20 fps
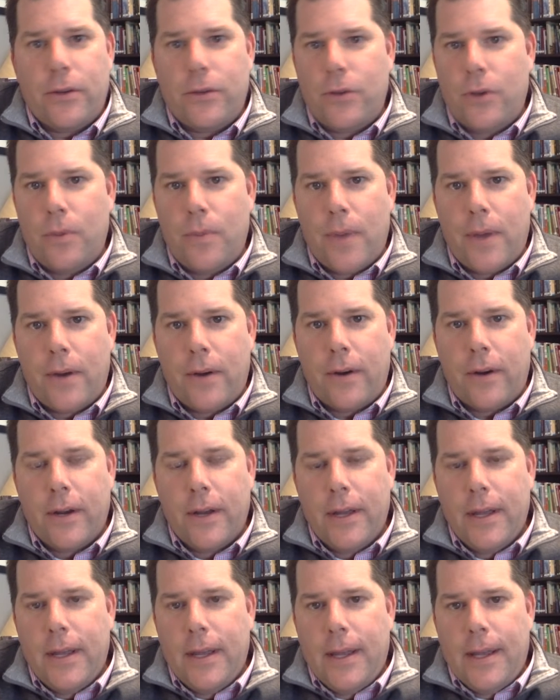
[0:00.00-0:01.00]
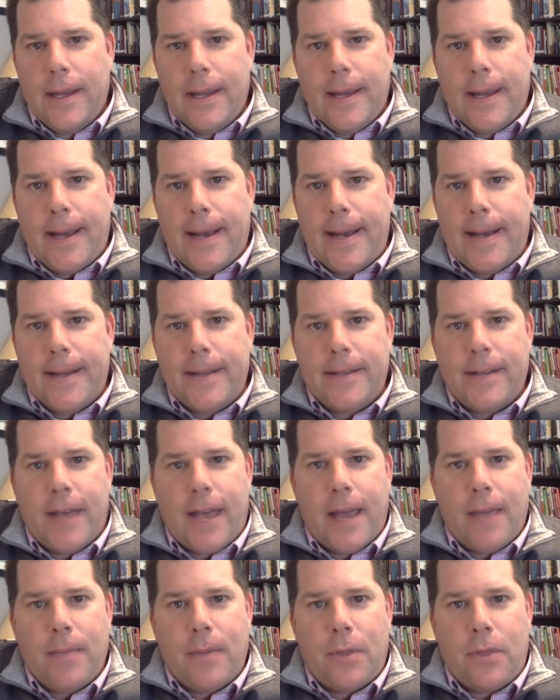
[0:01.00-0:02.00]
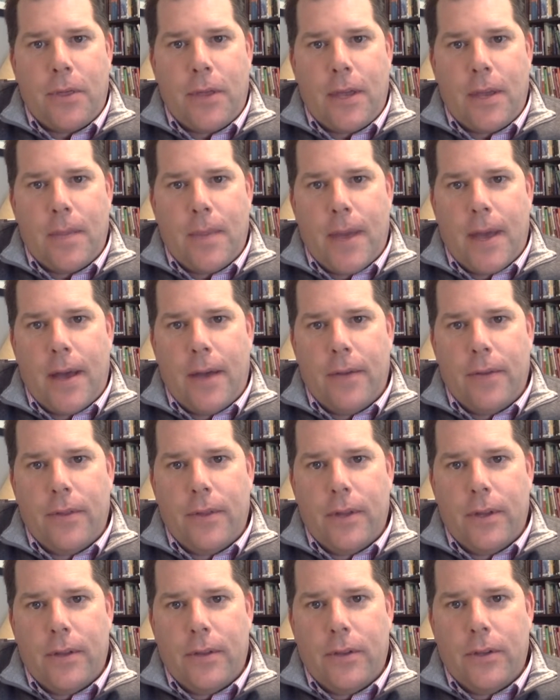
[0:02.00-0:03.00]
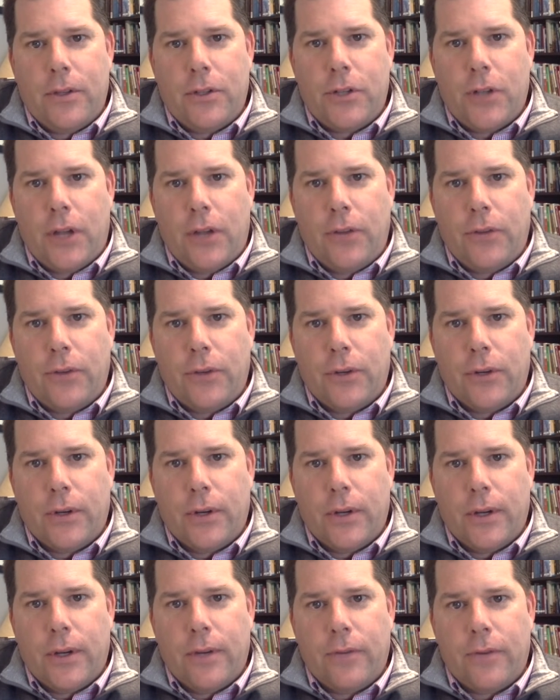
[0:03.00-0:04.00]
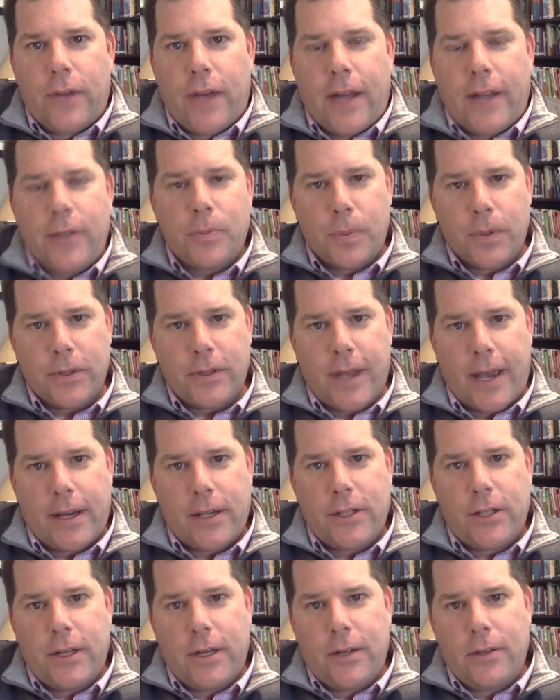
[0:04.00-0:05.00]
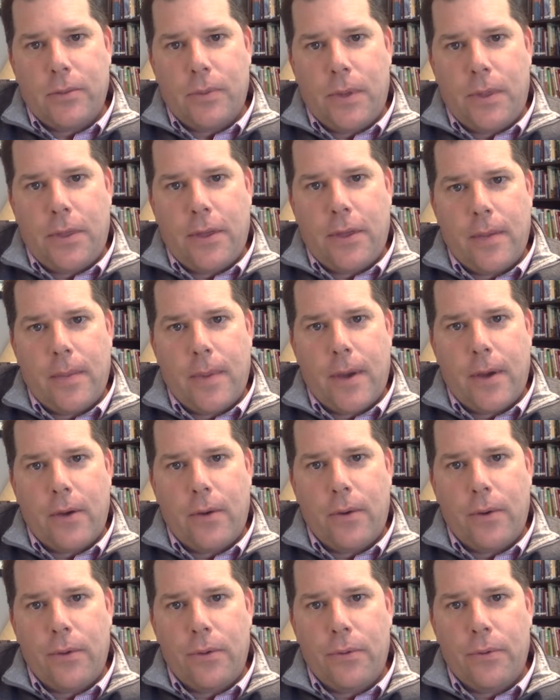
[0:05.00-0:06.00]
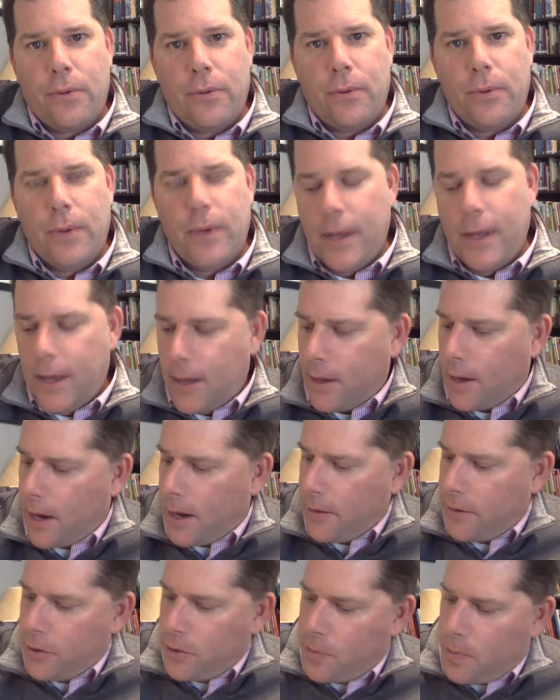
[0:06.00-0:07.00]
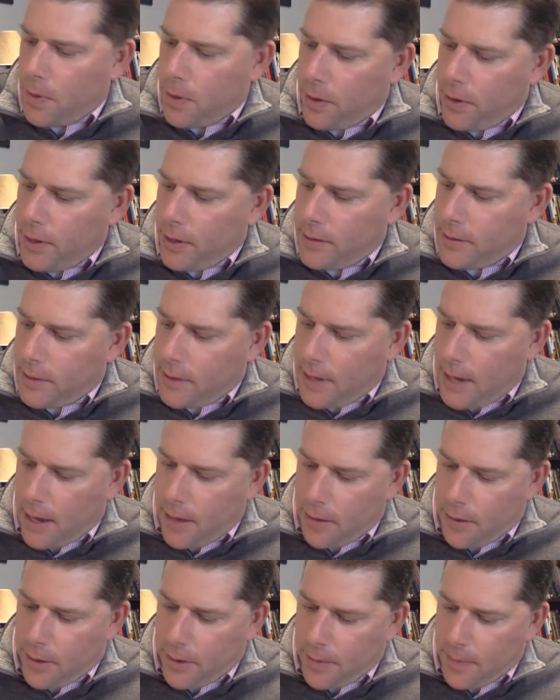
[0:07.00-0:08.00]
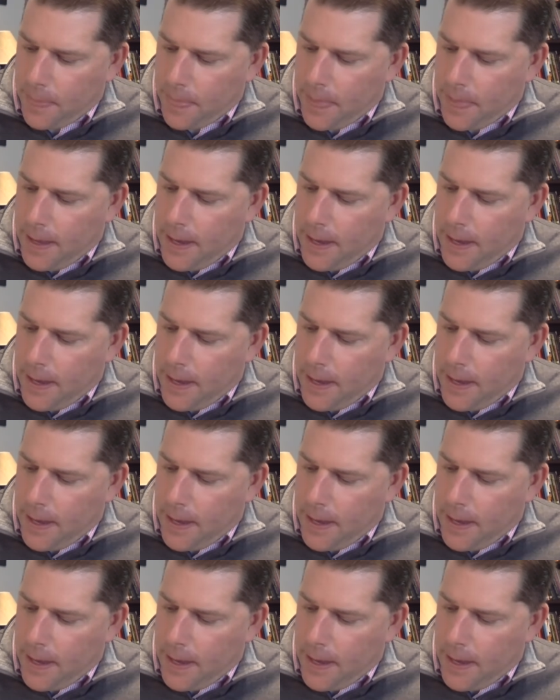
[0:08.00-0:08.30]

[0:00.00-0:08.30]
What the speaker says: There's no better time to think about the shelter of God's protection as we about going through this period together.